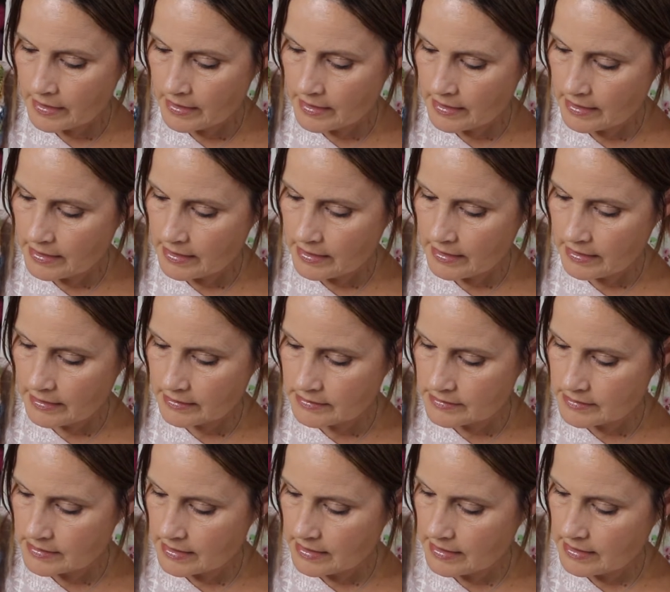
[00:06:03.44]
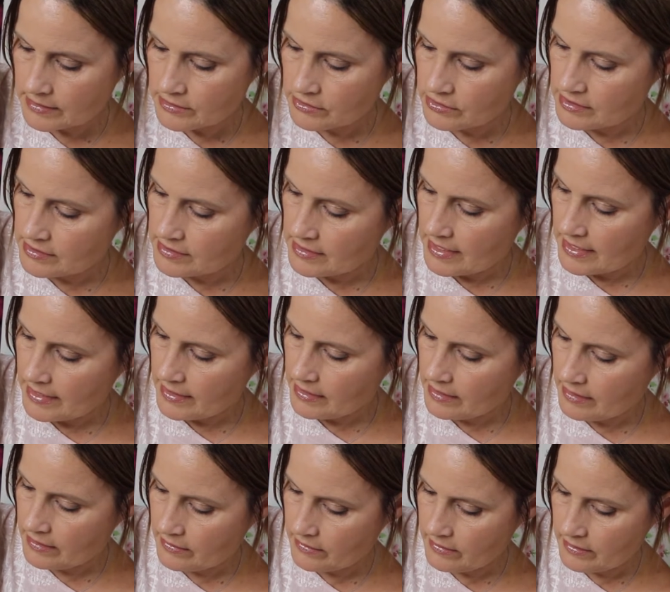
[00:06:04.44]
and I just
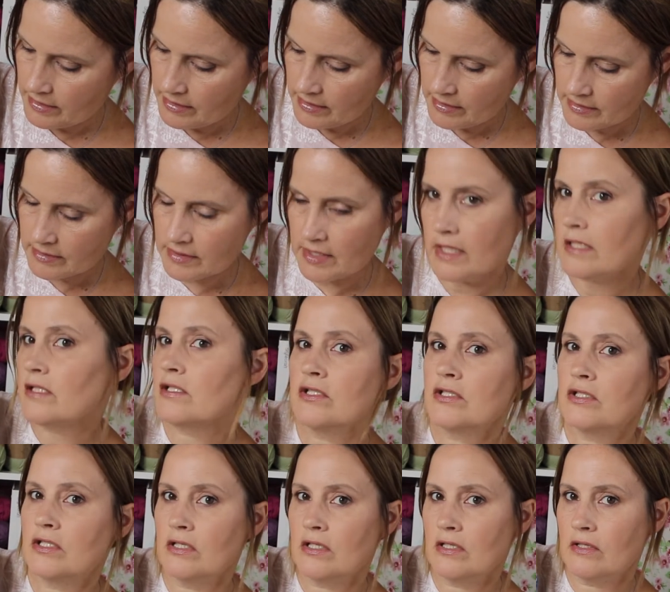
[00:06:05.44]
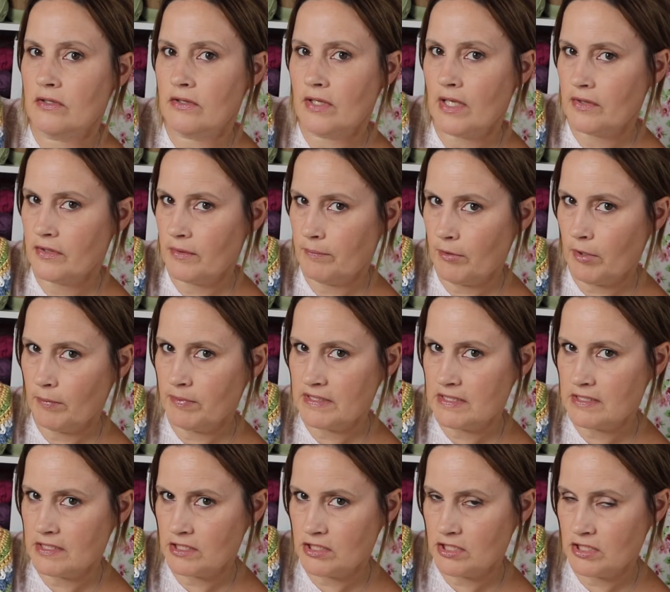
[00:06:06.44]
like the texture that the bobble
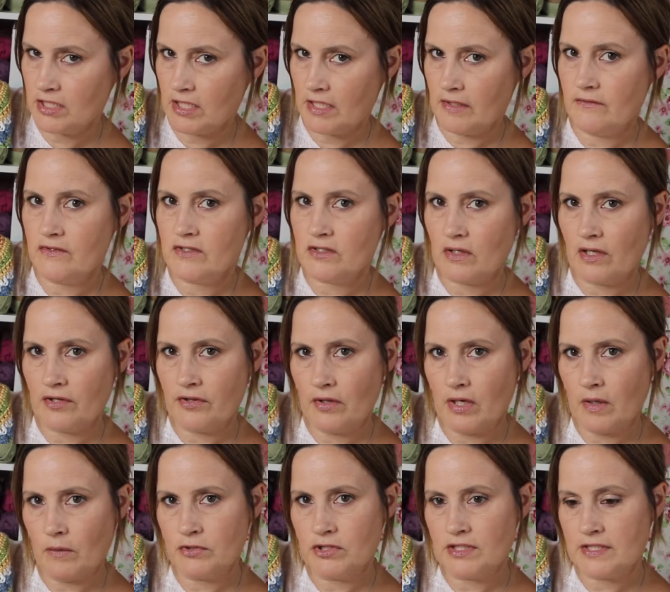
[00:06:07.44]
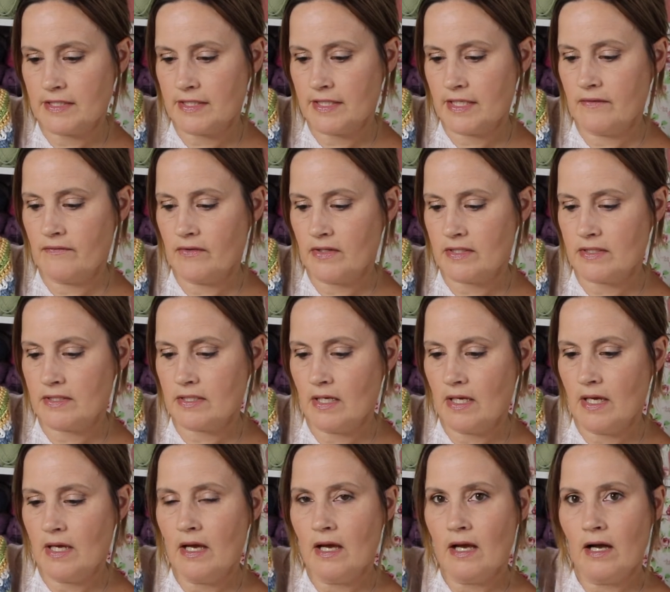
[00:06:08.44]
stitch gives, so I thought I would just leave it
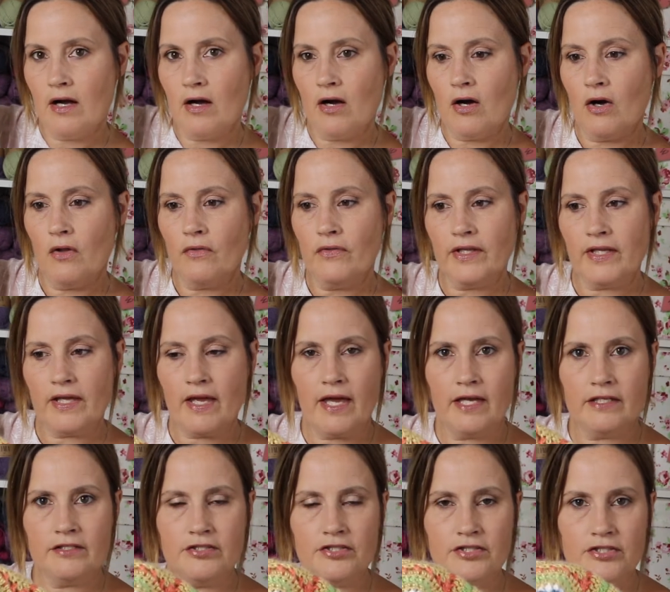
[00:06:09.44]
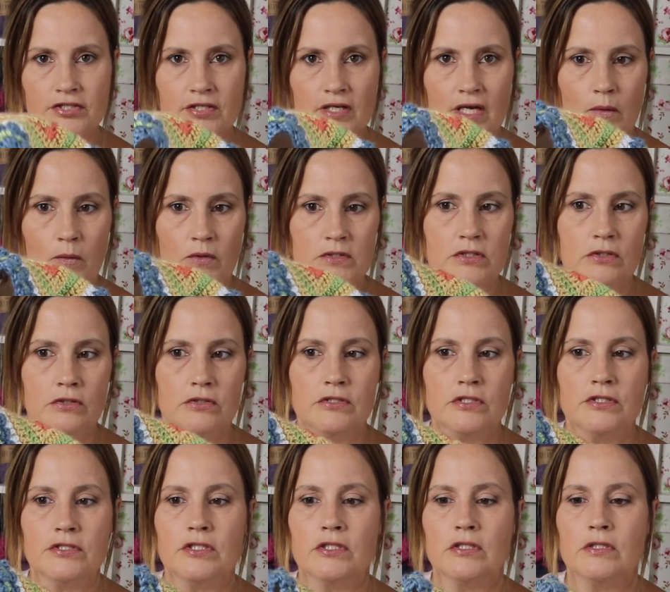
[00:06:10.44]
on the edge. I was going
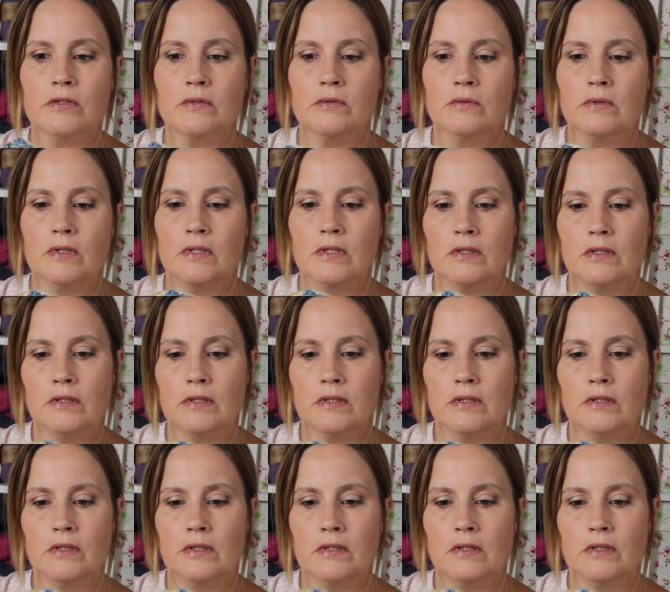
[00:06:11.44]
to do